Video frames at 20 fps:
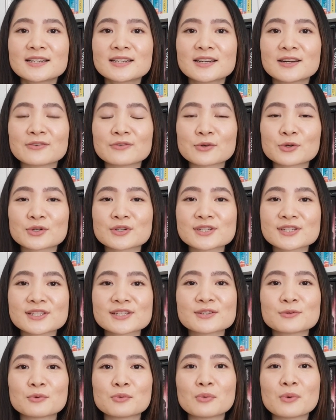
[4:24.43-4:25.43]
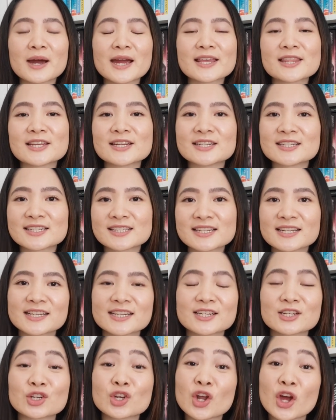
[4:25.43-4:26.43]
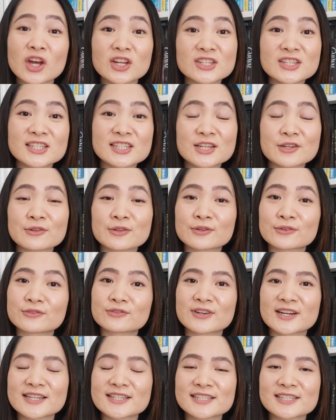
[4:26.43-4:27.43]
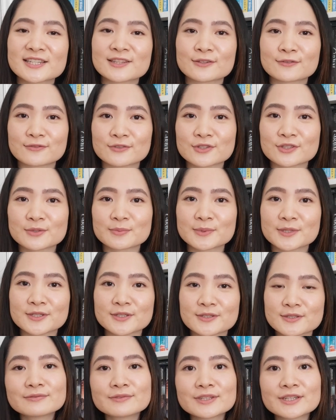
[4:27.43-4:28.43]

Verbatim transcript: of course, why they decided not to tell their friends in the first place.